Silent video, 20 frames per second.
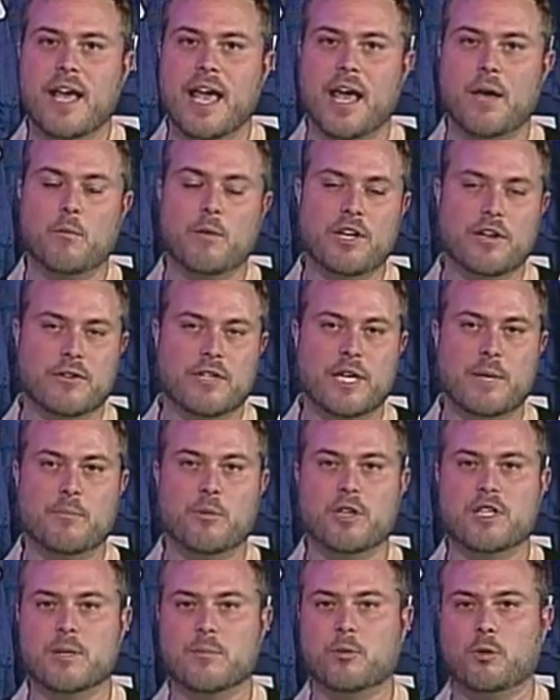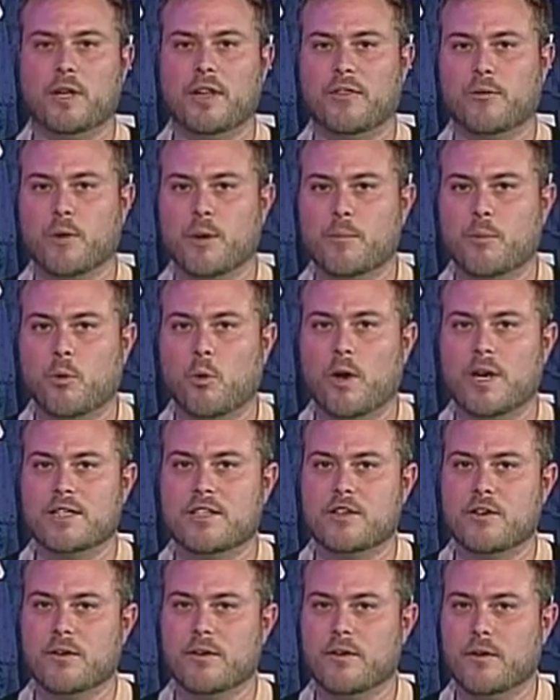and when your team puts up only three points, you're,